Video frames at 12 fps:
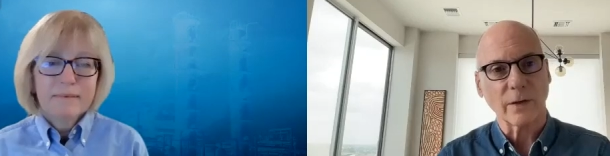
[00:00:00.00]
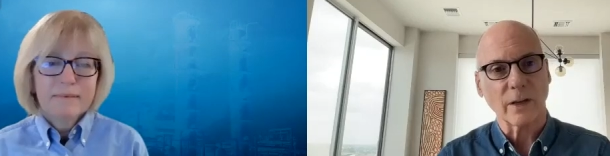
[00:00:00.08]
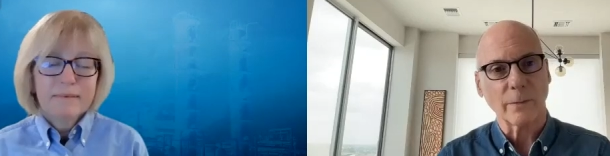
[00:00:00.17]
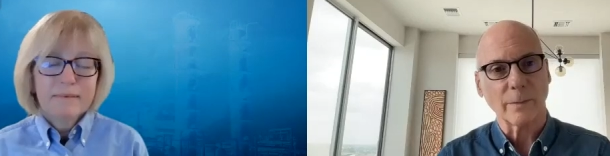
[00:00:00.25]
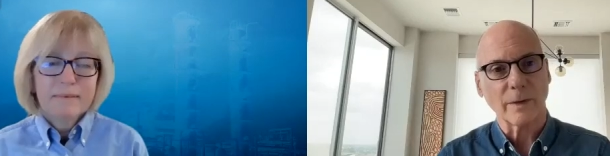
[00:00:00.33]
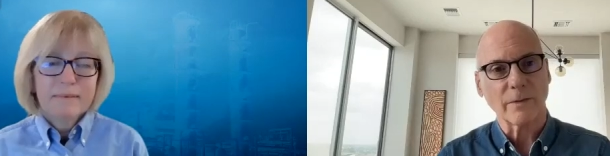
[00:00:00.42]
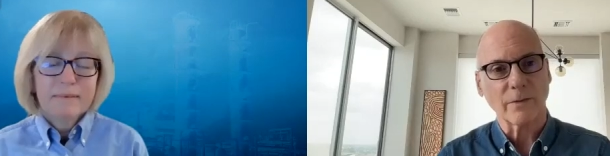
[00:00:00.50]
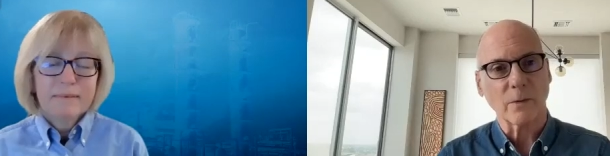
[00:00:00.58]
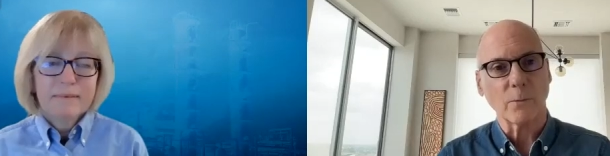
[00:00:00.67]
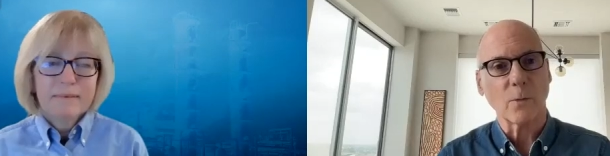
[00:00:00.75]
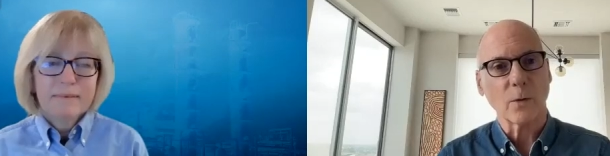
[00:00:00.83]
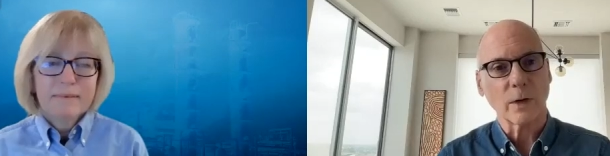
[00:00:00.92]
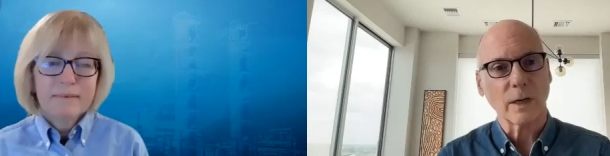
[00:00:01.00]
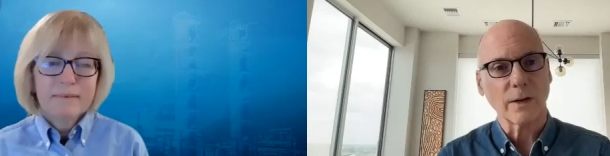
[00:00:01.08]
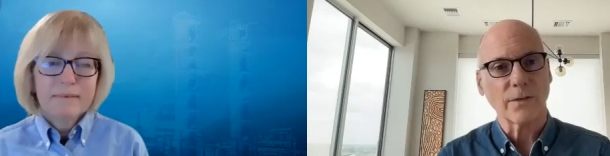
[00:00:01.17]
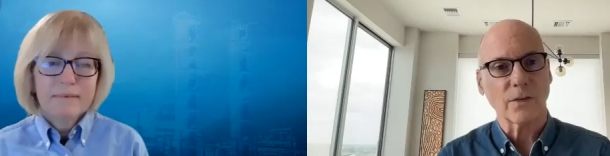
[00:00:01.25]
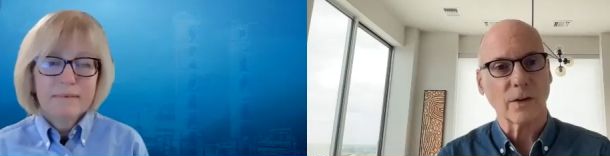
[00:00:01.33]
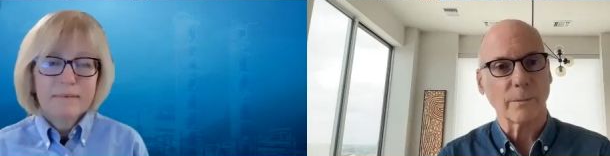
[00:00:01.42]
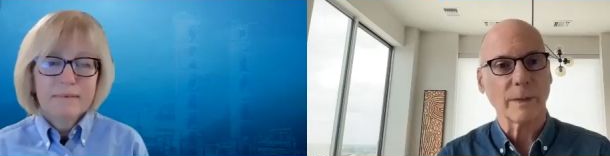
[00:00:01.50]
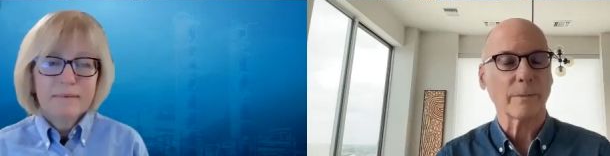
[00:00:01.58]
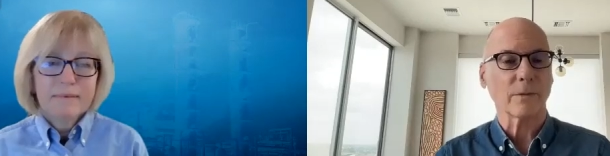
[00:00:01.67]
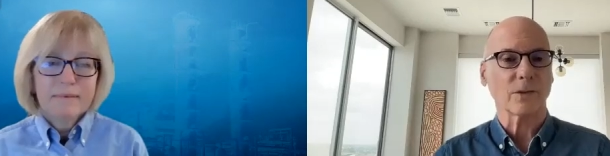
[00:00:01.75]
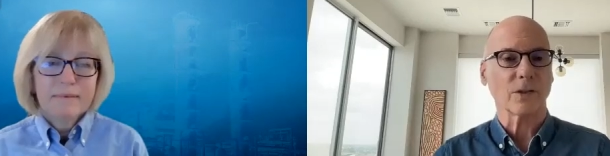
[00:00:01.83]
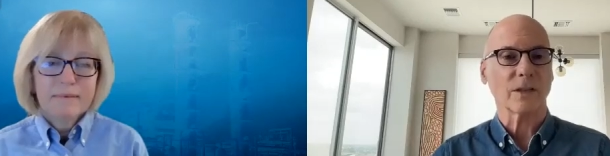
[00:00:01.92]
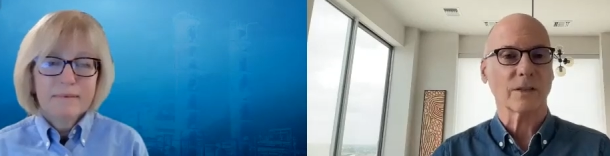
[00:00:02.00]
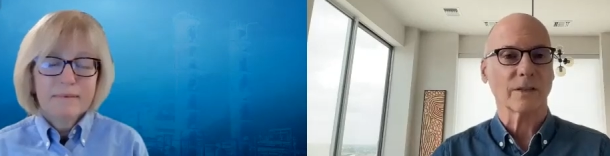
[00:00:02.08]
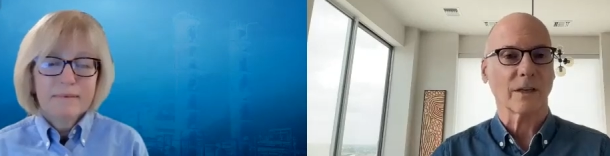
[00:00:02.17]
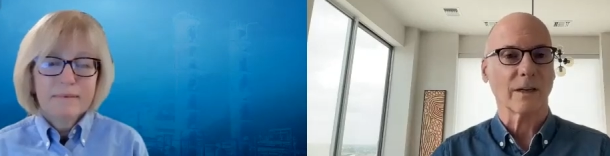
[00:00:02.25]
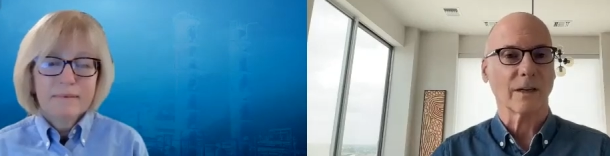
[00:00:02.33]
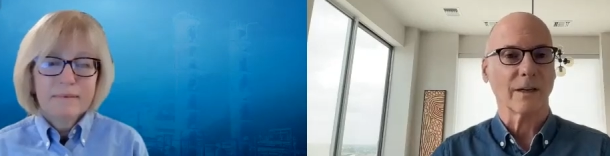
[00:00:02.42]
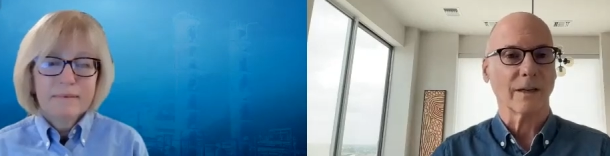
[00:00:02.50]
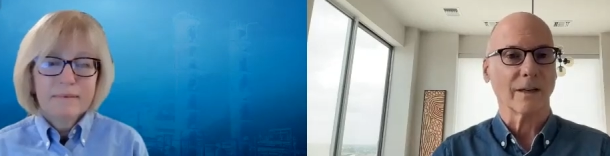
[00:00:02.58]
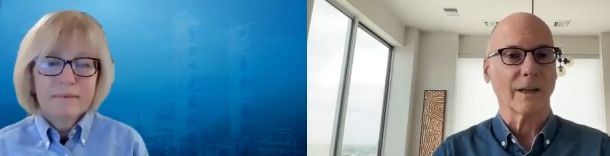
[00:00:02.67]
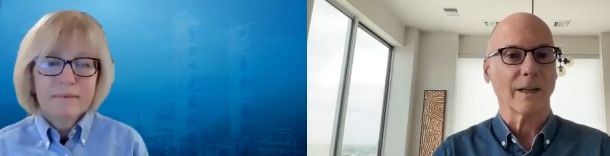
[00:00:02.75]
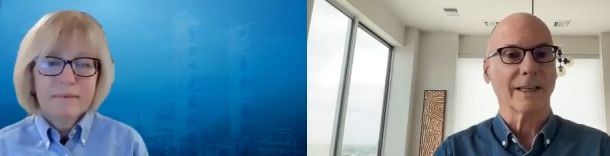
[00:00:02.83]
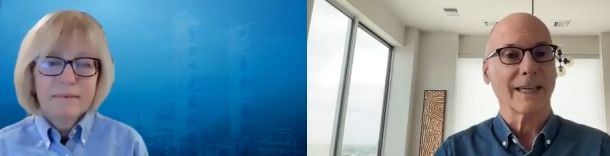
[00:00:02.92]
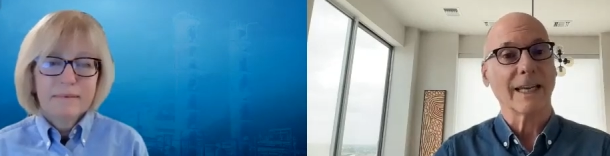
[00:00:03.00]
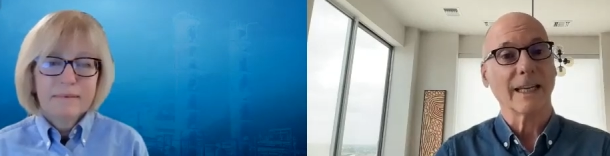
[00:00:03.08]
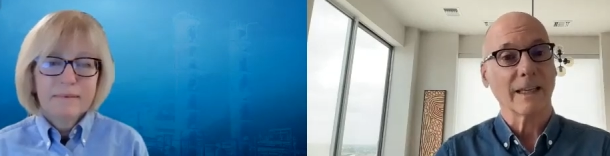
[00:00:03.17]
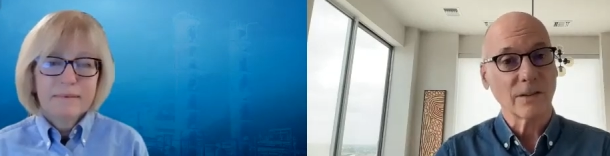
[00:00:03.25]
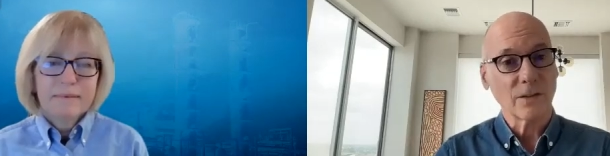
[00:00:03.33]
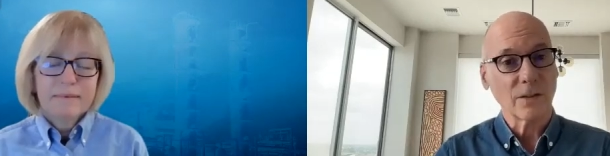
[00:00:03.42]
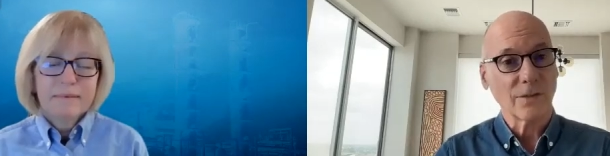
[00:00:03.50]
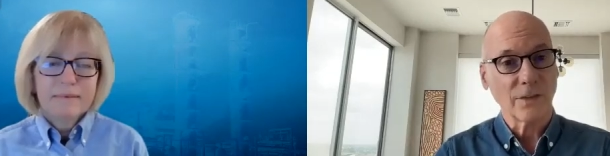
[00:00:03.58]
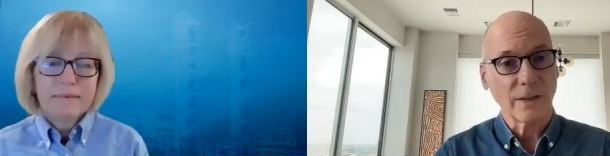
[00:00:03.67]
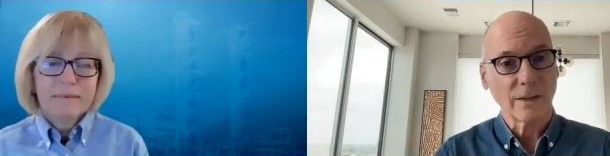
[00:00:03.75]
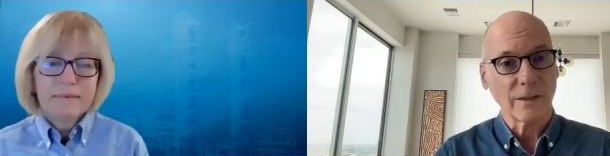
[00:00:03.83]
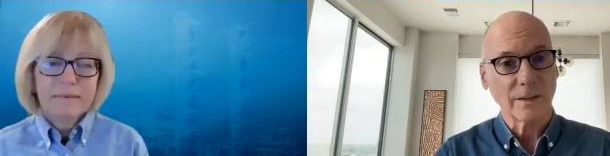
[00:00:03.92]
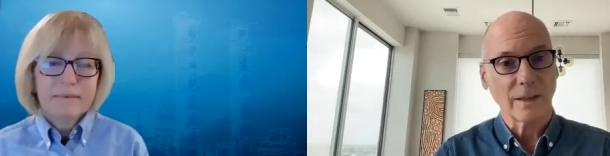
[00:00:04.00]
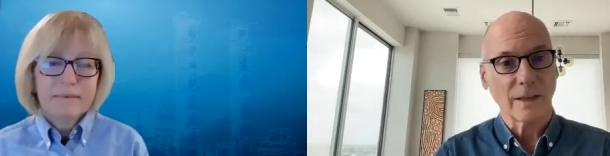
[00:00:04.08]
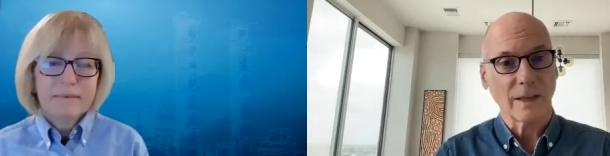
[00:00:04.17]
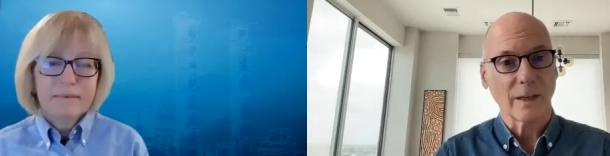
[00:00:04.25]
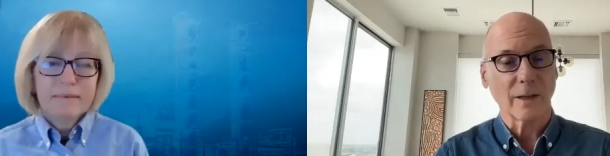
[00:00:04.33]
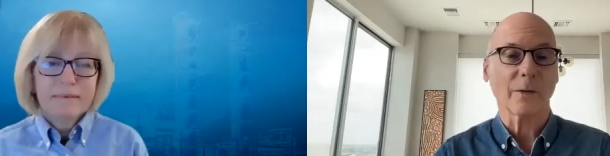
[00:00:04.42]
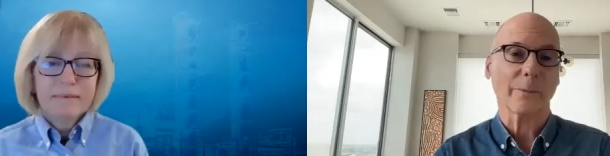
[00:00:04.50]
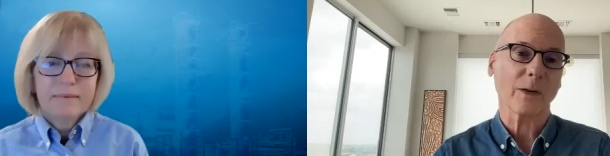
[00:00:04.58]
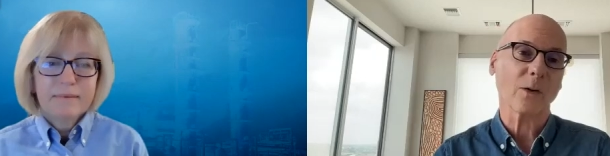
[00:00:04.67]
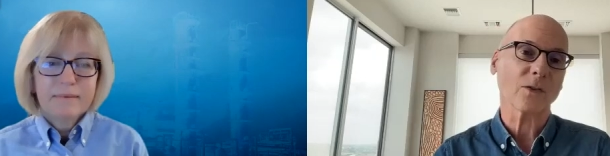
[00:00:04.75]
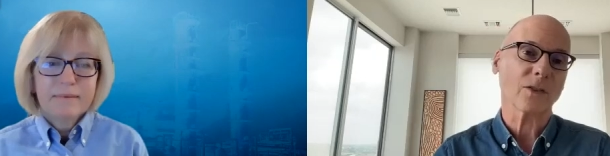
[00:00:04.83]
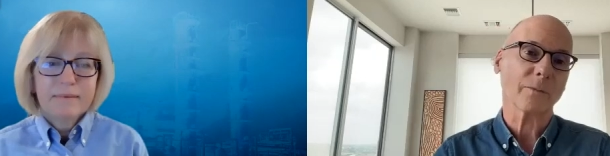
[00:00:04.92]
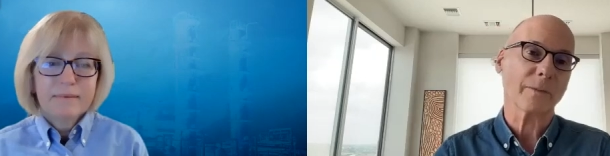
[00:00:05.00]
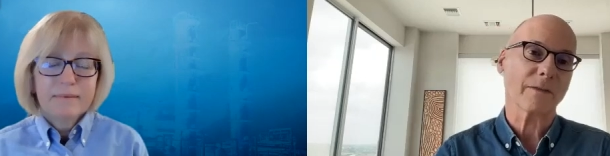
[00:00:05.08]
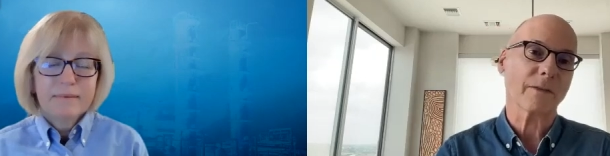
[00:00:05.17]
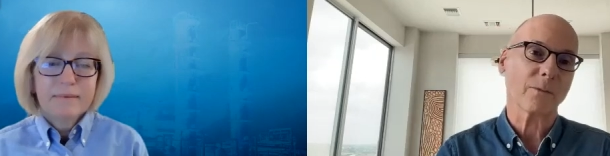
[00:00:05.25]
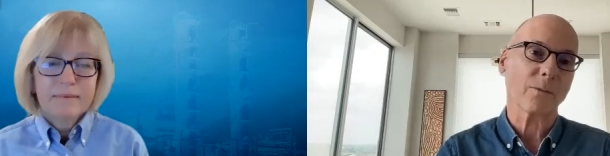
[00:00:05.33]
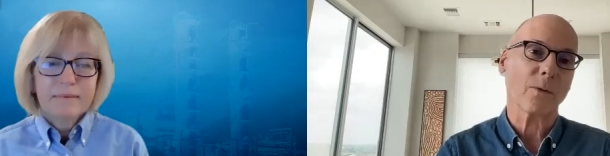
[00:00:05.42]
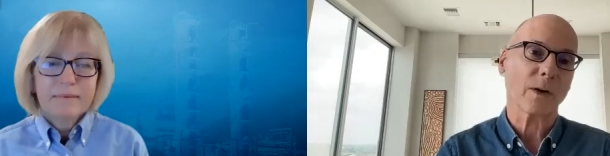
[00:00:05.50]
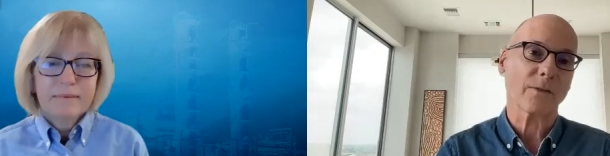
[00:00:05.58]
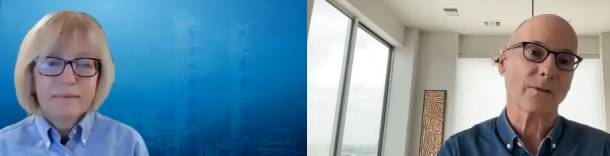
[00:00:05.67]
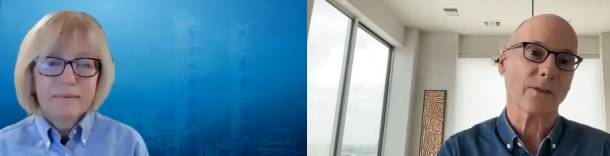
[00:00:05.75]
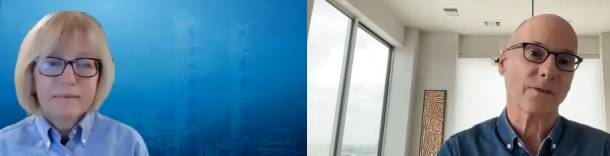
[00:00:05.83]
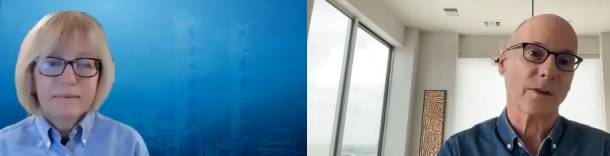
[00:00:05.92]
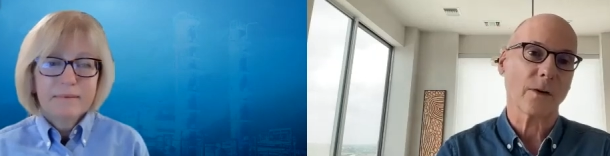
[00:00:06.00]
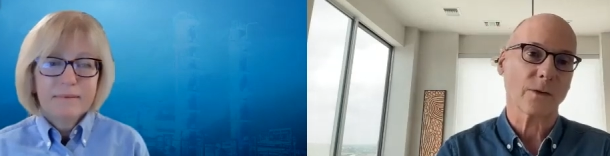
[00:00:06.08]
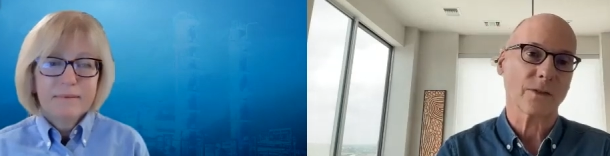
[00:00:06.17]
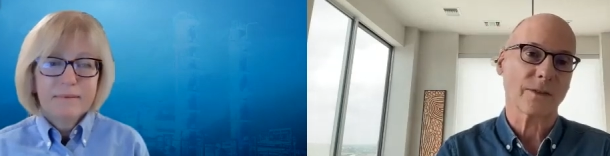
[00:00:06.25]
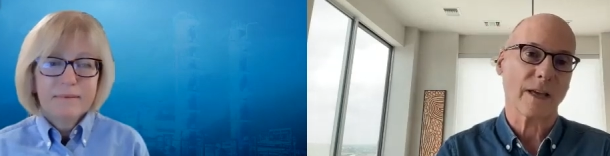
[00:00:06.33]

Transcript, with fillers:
Speaker 1: So it'll be rewarding for people just getting into the field. It'll be also be rewarding for folks